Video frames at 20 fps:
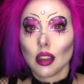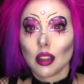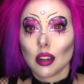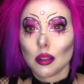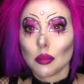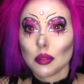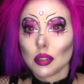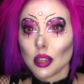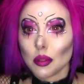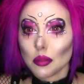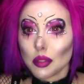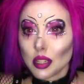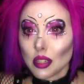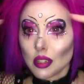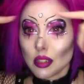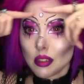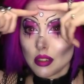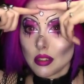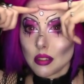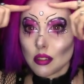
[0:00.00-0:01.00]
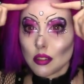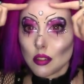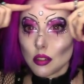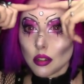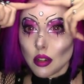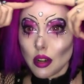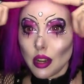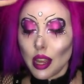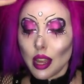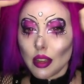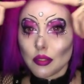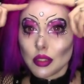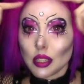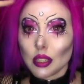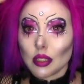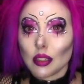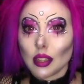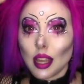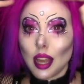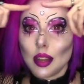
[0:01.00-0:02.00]
and I was gonna try
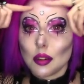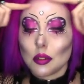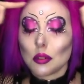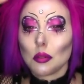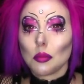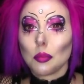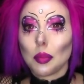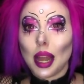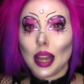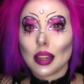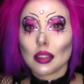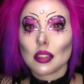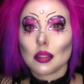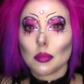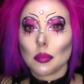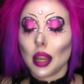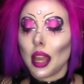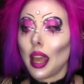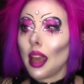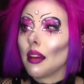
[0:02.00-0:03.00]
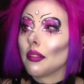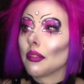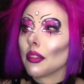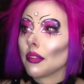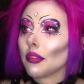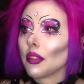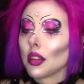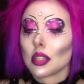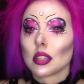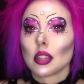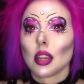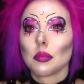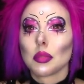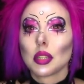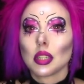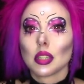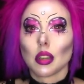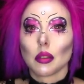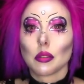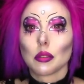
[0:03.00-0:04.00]
having actual bangs in my hair for the first time
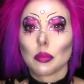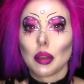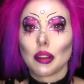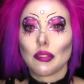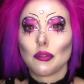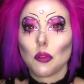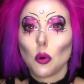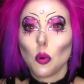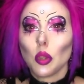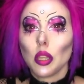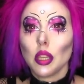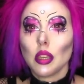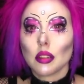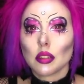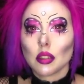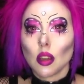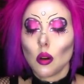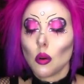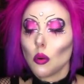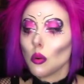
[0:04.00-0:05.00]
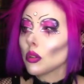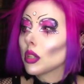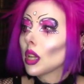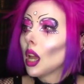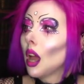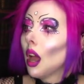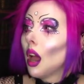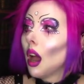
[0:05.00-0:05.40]
since I was about 4 years old.